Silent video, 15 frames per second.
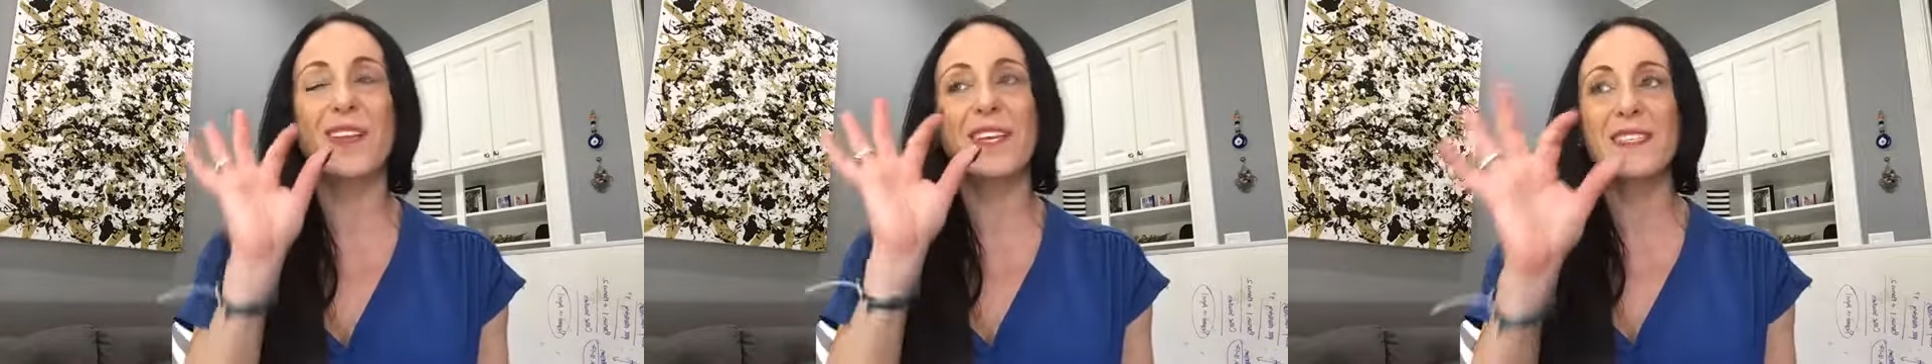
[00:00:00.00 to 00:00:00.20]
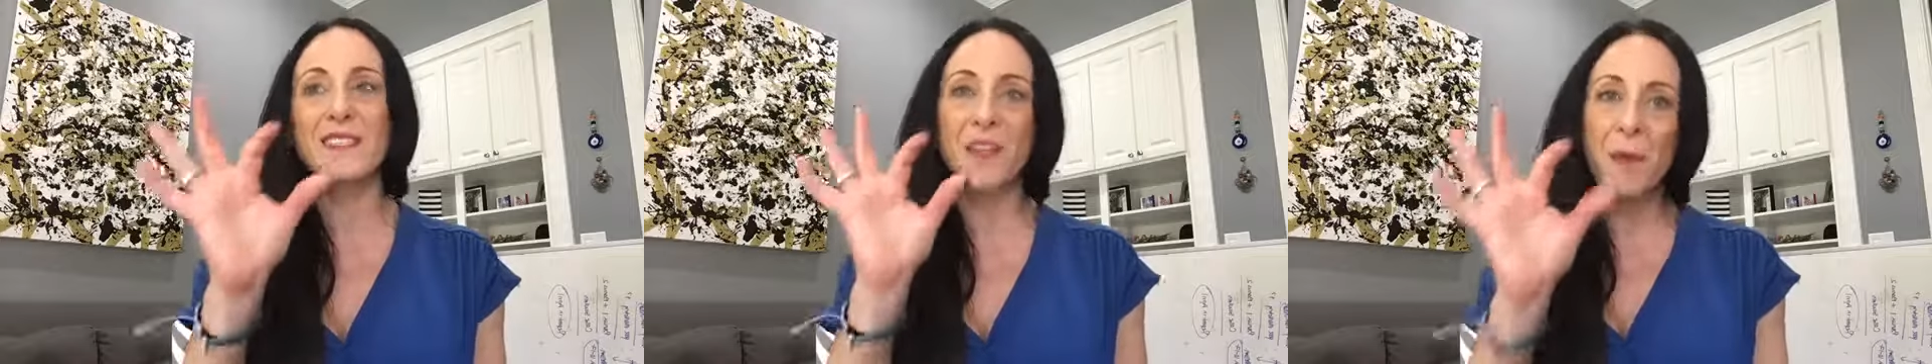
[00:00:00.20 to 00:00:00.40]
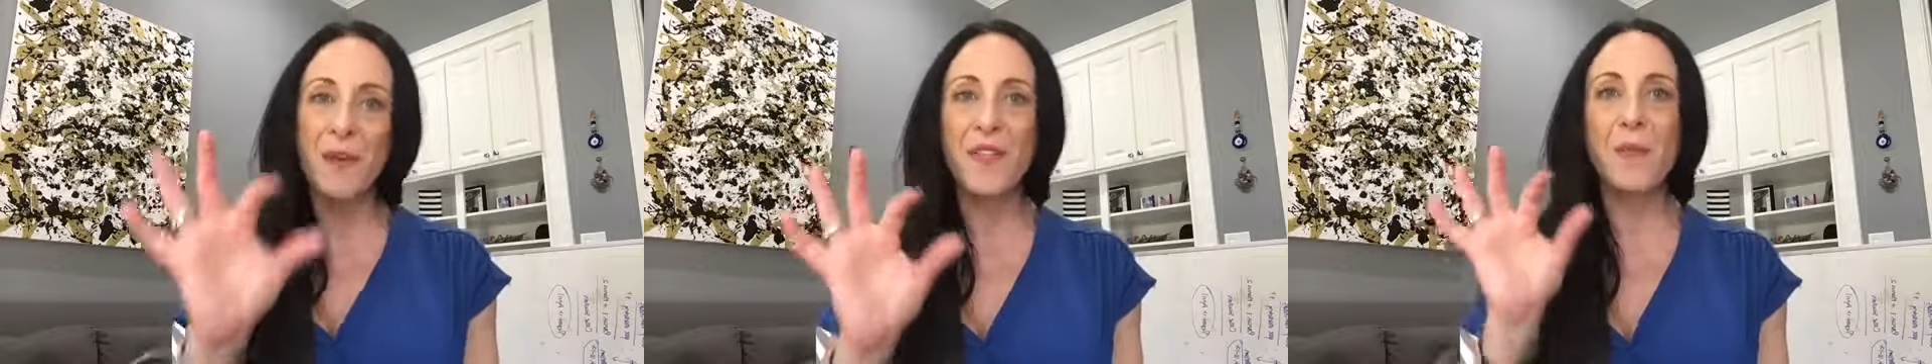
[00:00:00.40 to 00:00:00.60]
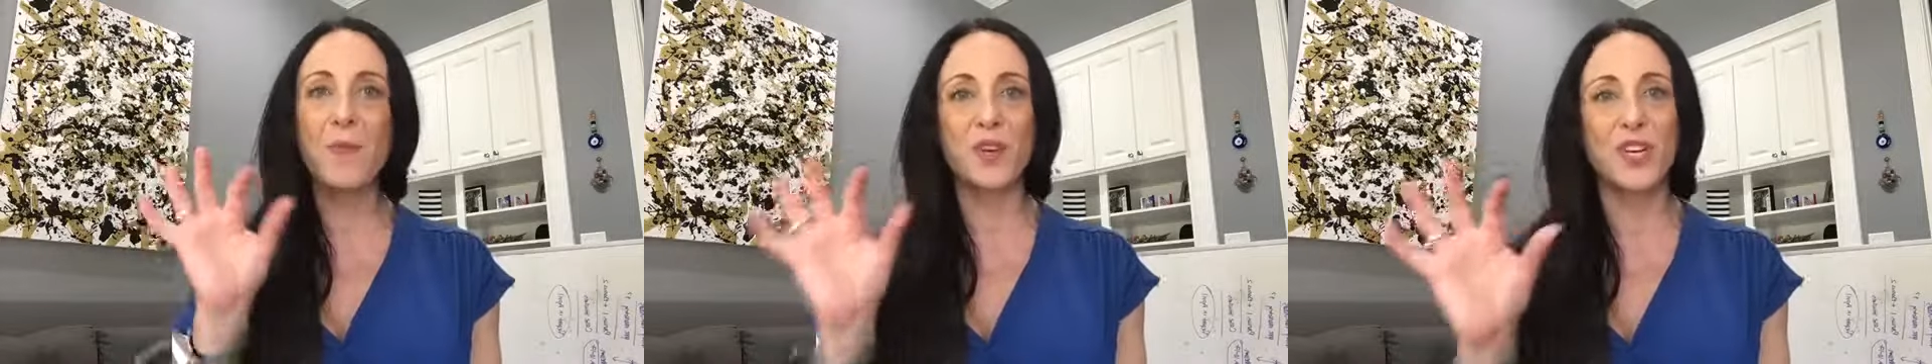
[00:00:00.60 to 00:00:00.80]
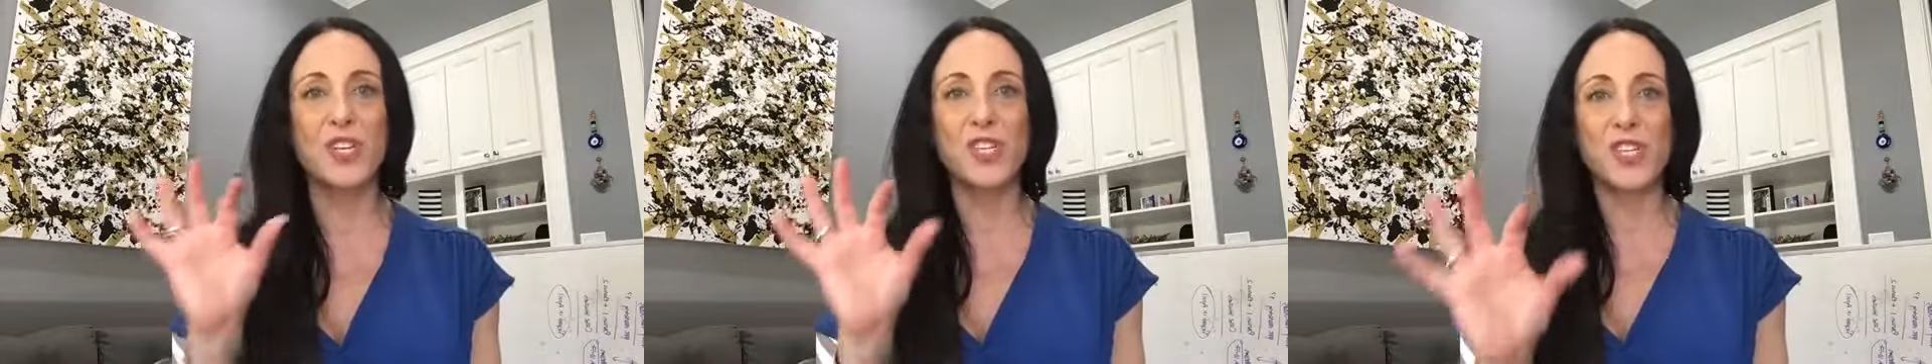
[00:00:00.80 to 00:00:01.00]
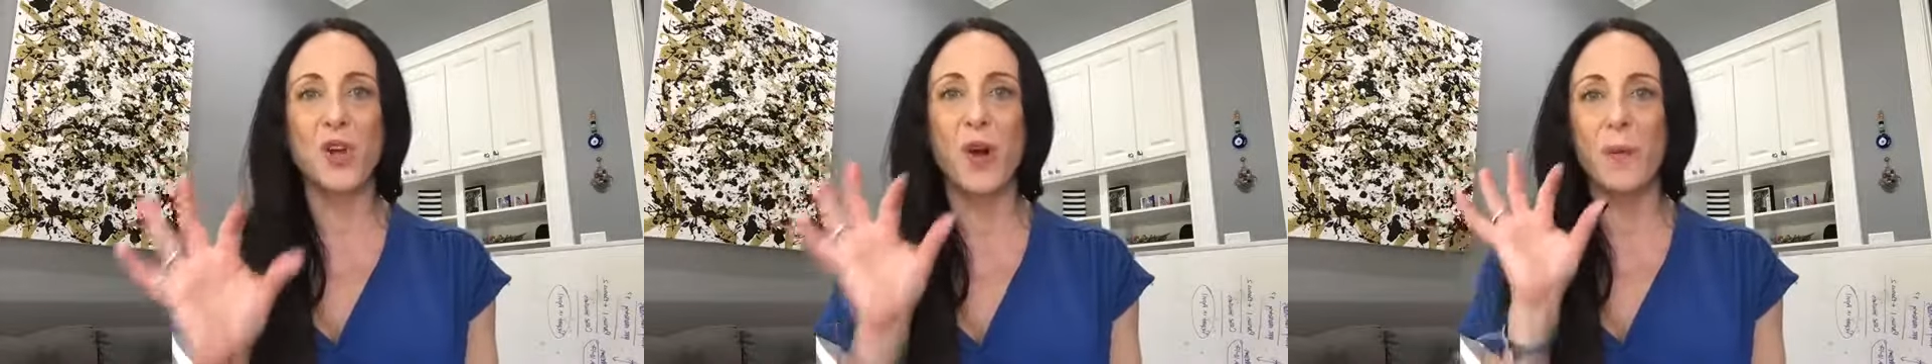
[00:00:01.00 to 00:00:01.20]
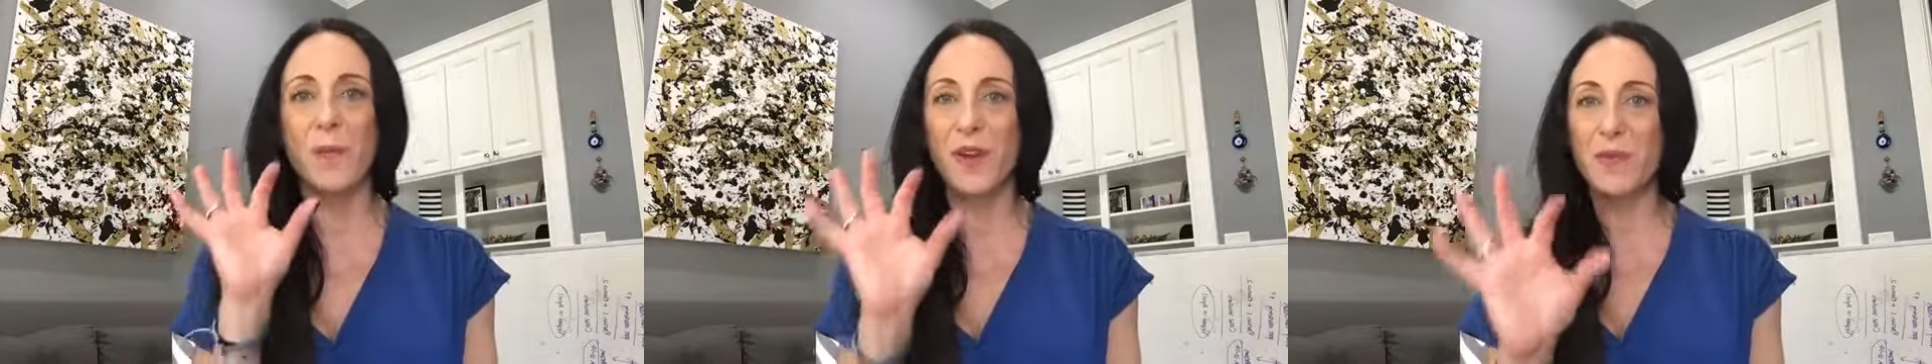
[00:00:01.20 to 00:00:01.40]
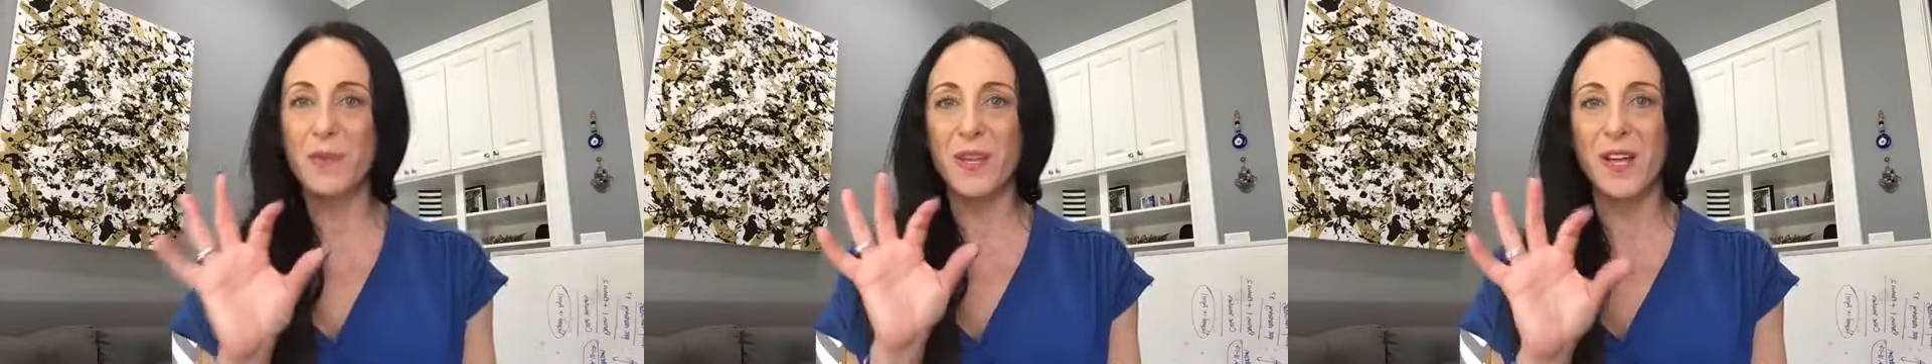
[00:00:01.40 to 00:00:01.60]
like some of them were going to show up
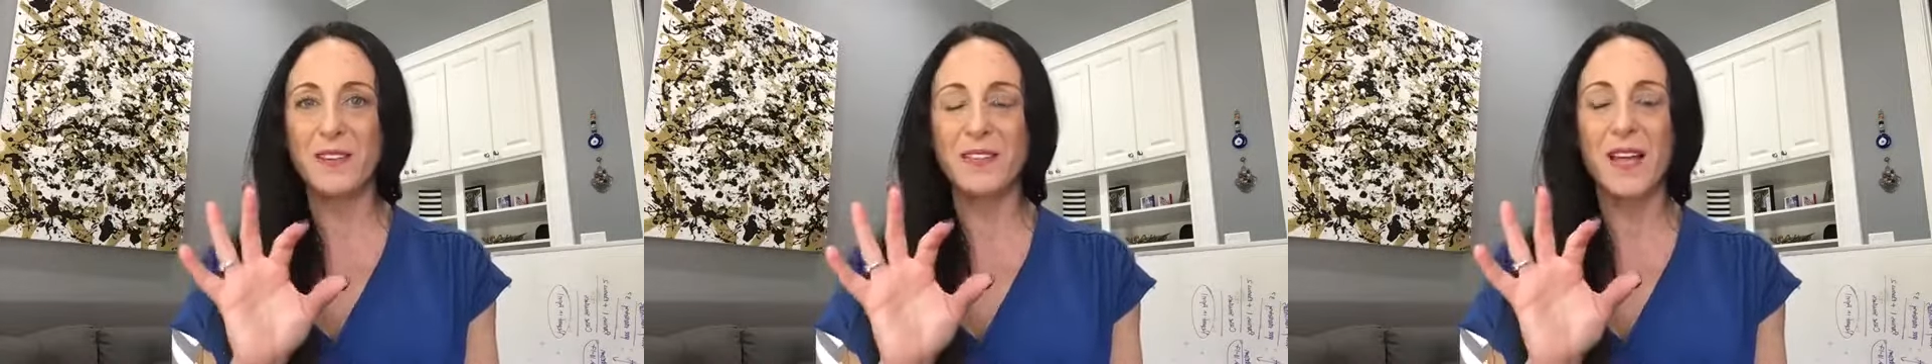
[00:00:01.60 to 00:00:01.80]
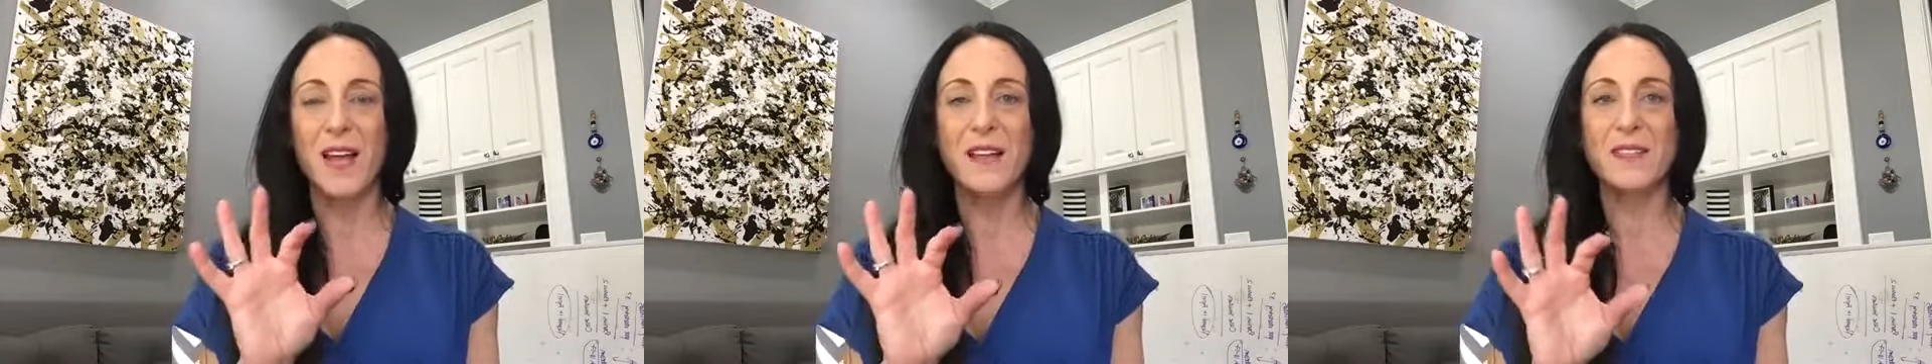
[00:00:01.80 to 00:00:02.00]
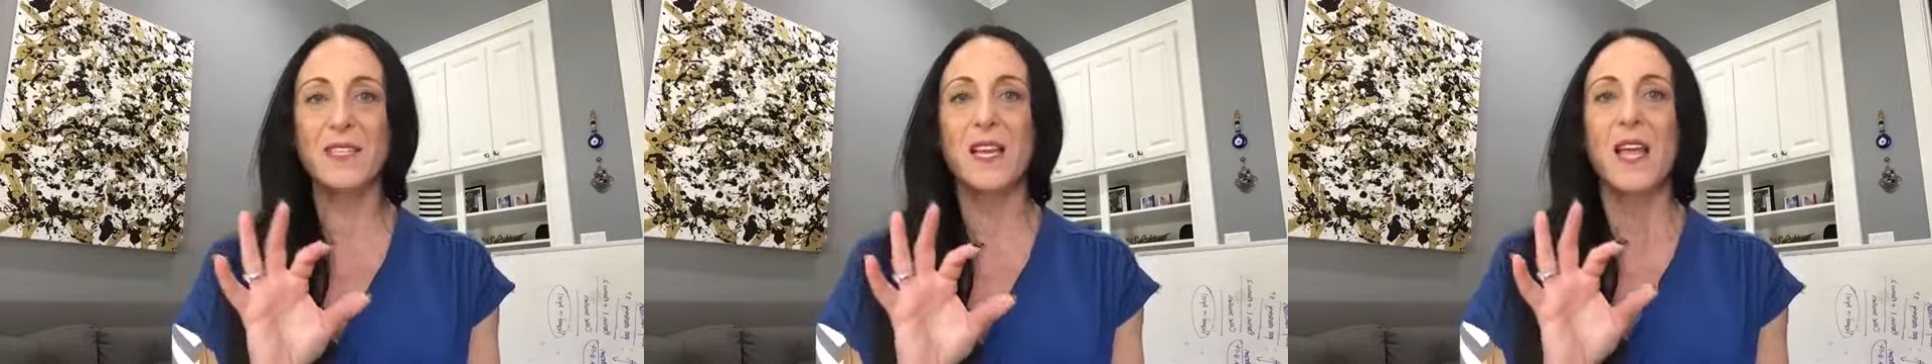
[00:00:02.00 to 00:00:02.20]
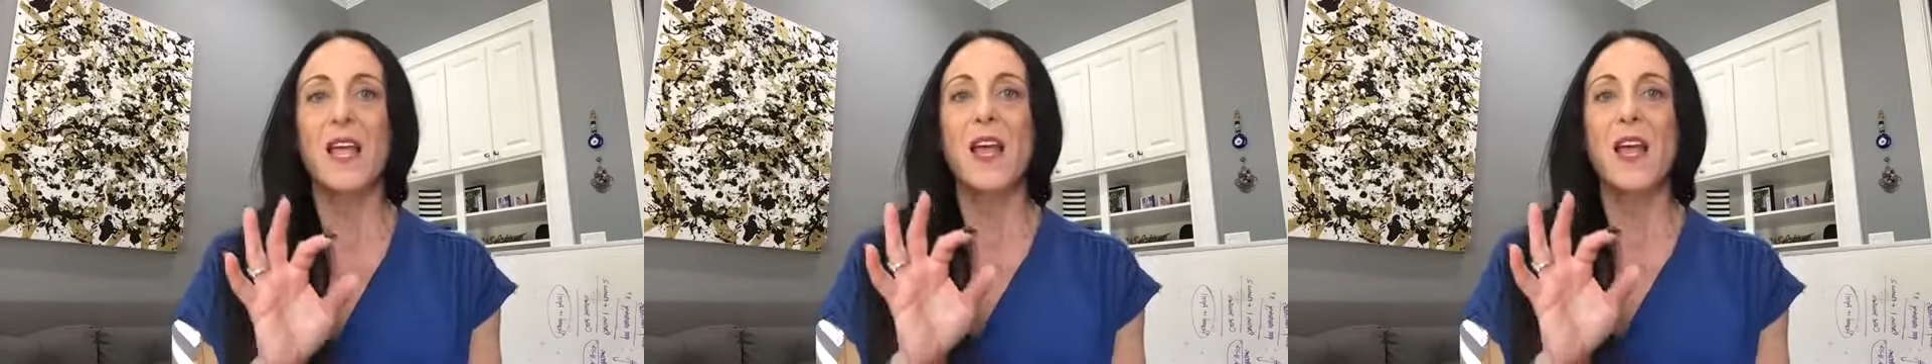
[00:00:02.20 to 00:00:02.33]
on a blood test,